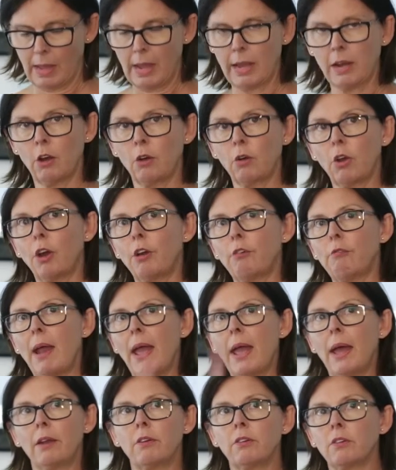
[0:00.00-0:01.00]
And I'll go
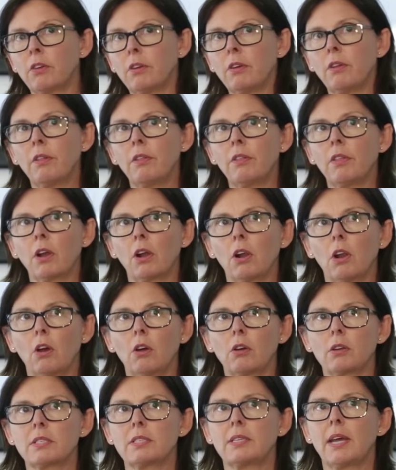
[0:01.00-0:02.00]
round the
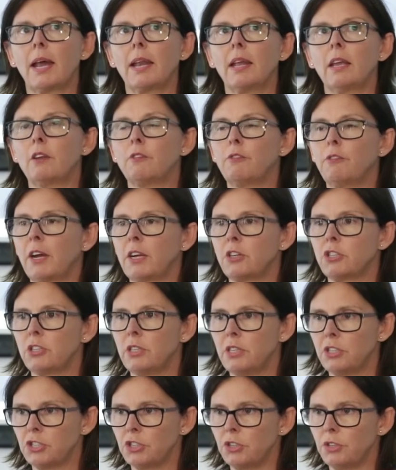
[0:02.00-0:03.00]
clock, starting at
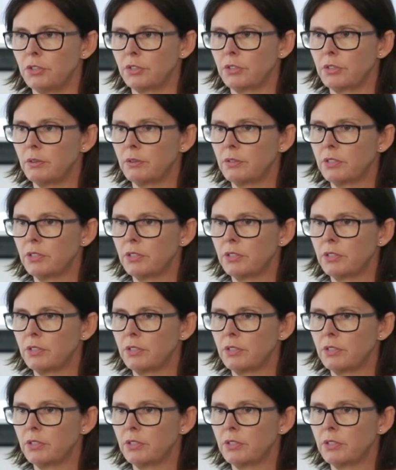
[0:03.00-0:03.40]
function issues.